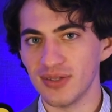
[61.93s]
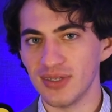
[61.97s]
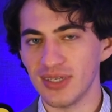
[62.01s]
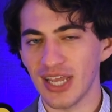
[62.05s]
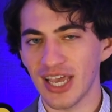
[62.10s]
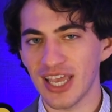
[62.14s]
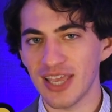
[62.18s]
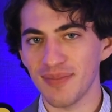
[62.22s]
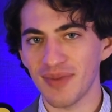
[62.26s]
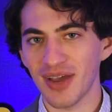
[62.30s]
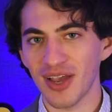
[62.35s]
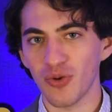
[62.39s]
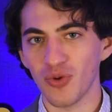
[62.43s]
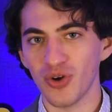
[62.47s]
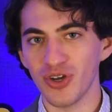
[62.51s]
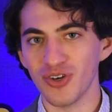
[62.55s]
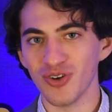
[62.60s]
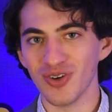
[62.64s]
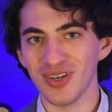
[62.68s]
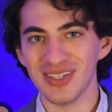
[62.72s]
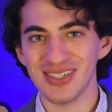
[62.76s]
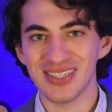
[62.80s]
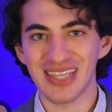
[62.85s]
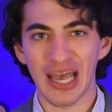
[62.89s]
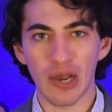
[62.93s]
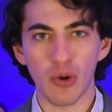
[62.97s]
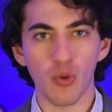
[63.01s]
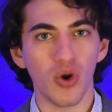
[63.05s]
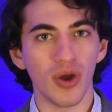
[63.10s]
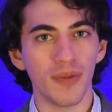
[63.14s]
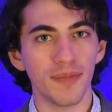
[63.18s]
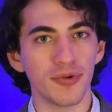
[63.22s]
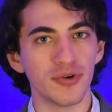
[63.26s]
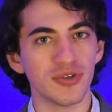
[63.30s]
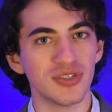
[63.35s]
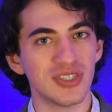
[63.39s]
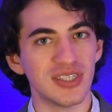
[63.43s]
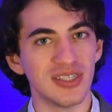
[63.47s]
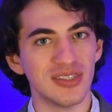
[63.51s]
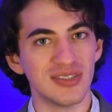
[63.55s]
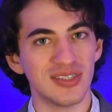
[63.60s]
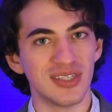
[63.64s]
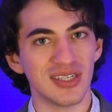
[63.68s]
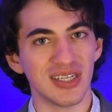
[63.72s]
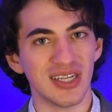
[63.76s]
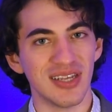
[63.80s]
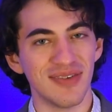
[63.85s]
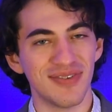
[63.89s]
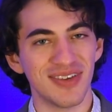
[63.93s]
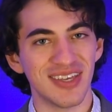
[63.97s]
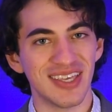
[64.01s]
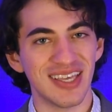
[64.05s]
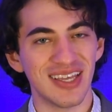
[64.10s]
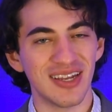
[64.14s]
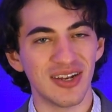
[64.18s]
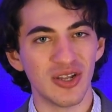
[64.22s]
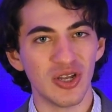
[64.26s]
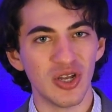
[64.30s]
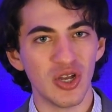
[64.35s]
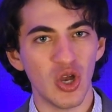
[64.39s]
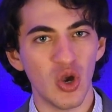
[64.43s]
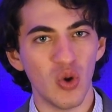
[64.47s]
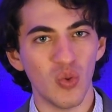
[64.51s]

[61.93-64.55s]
Now you might wonder, is that 1% significant?